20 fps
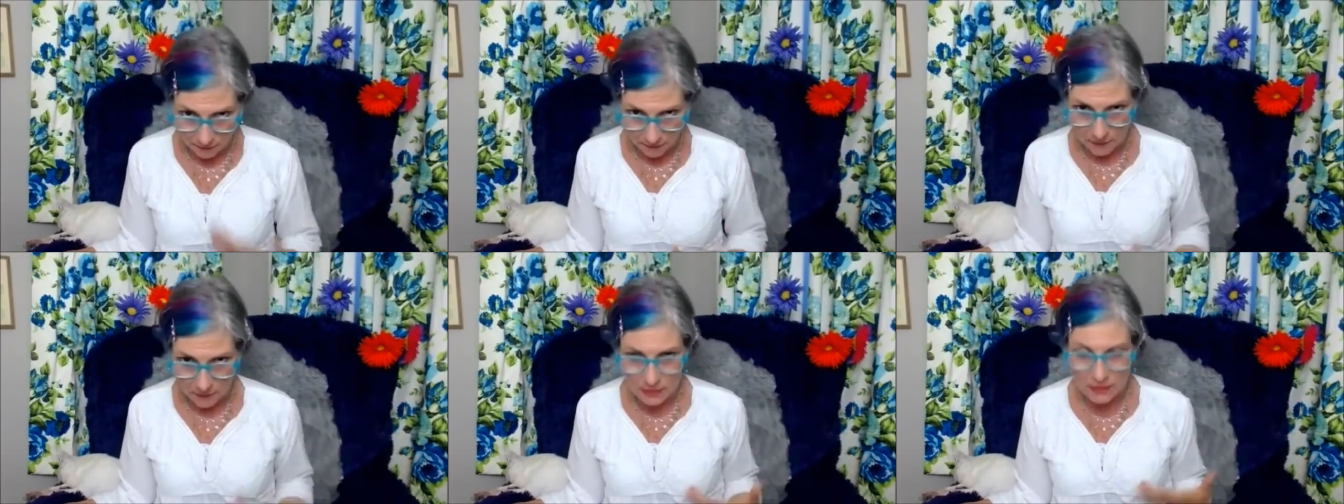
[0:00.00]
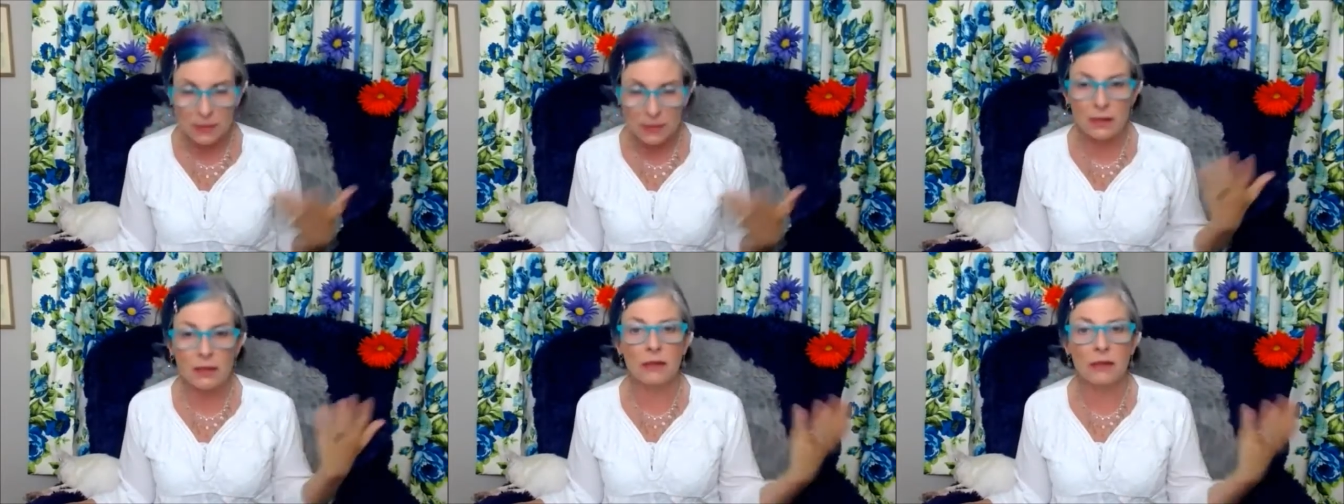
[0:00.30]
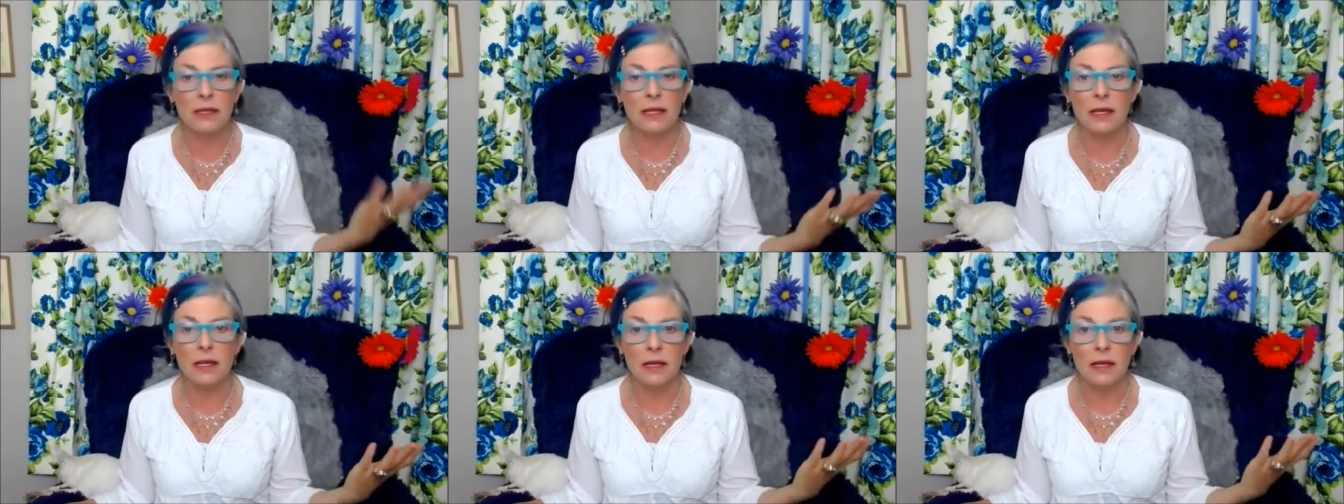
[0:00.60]

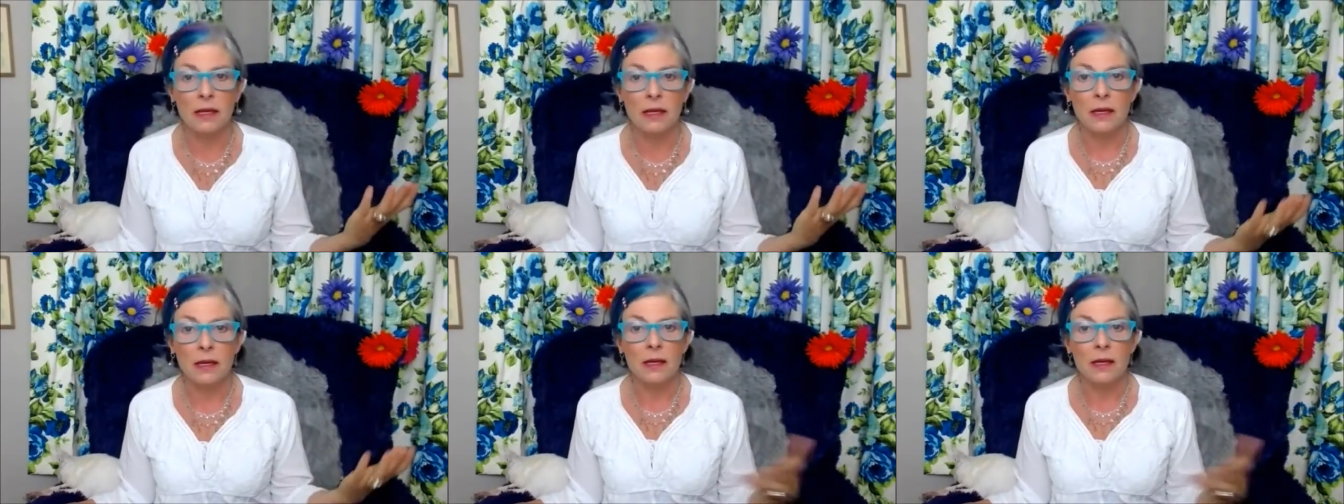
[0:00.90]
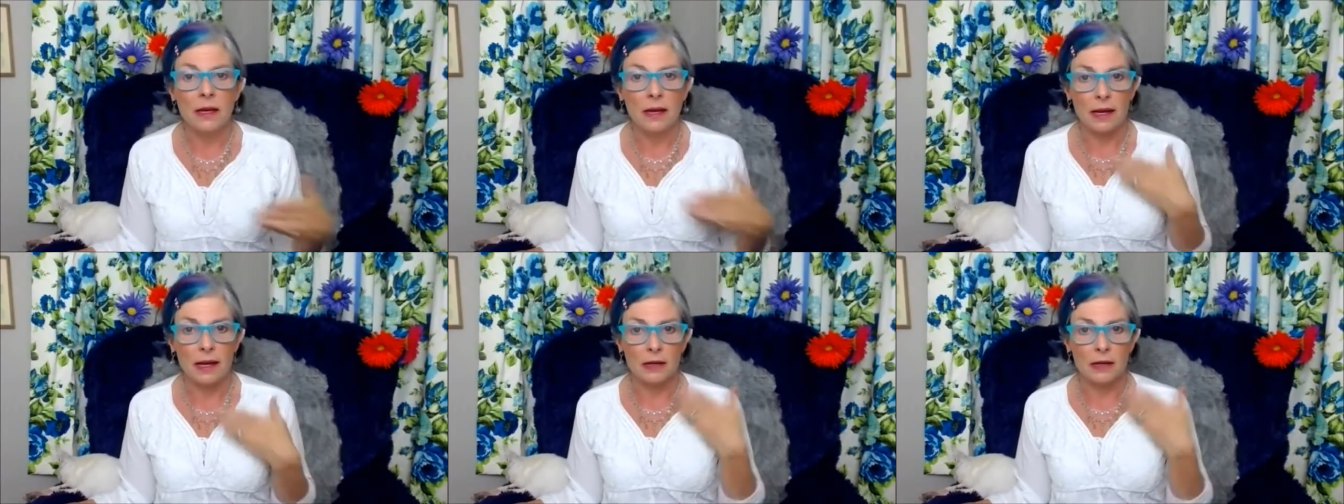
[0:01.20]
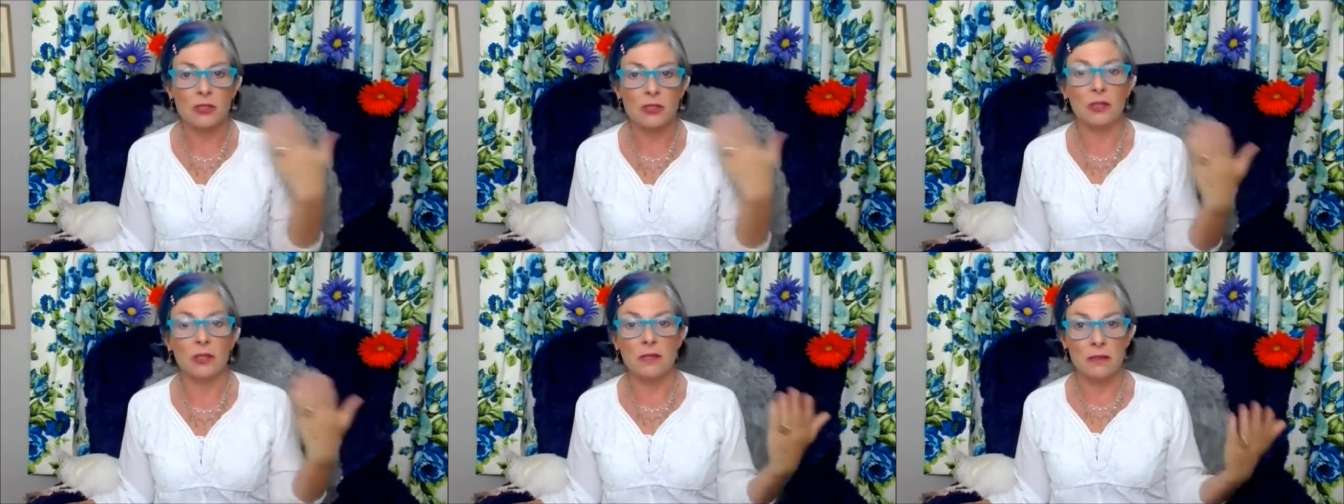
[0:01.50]
physically
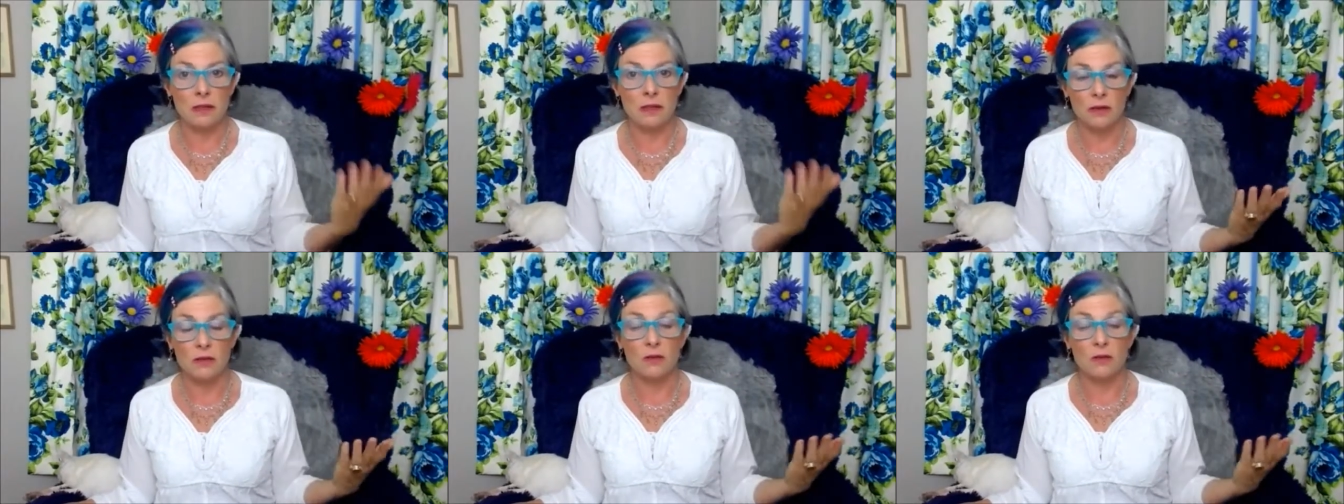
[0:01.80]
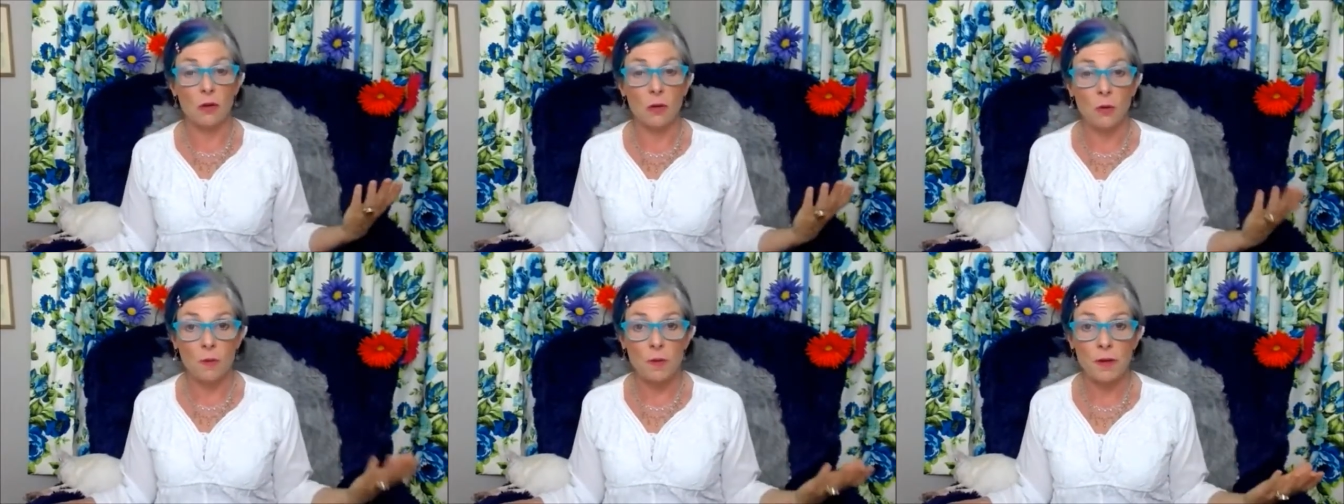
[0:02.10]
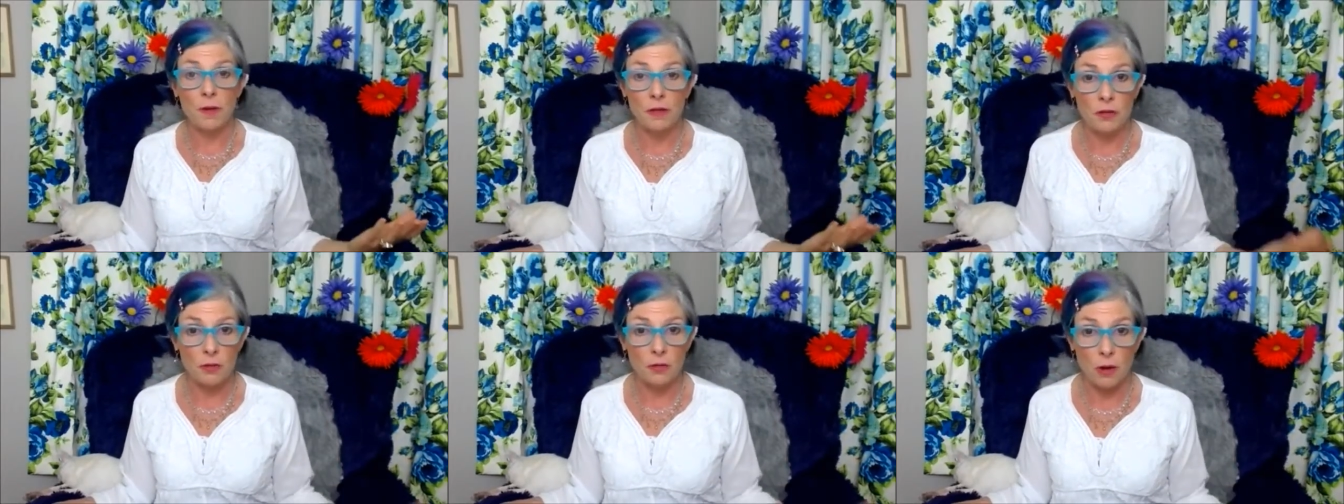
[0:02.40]
actually does
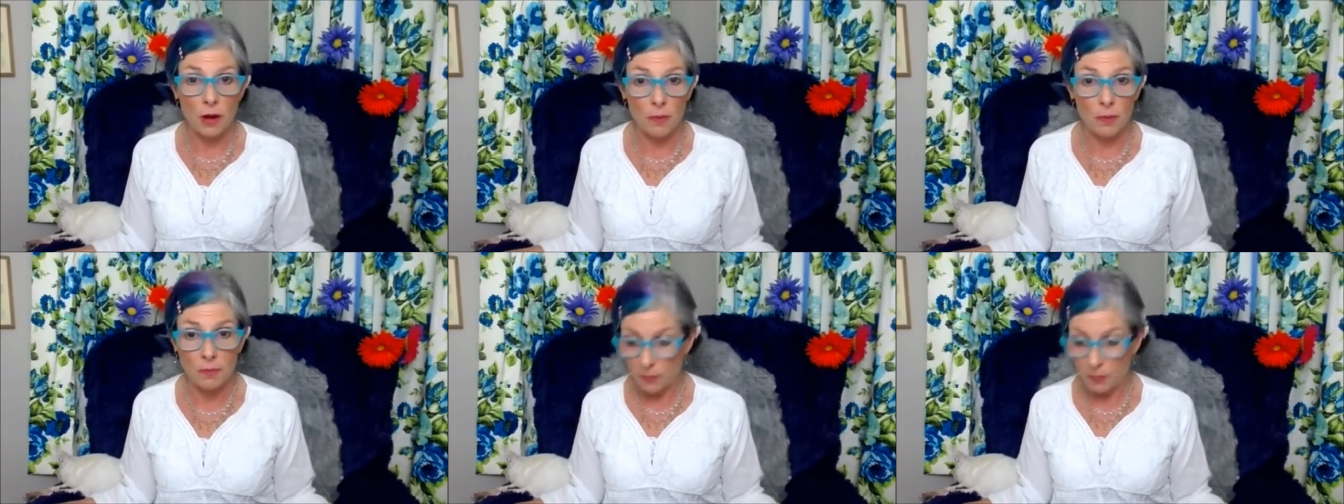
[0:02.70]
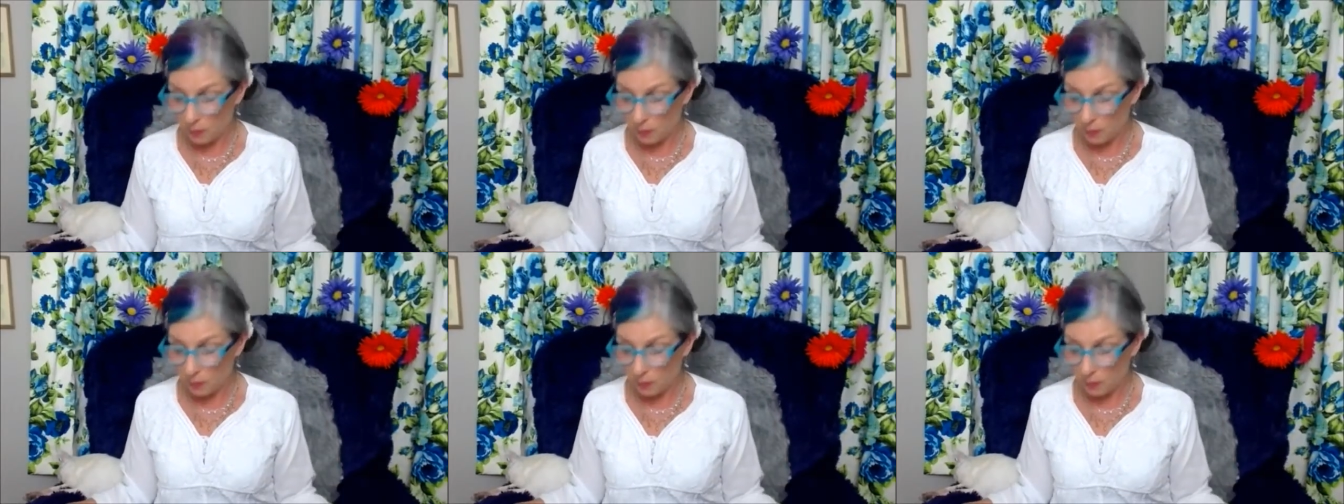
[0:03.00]
open you up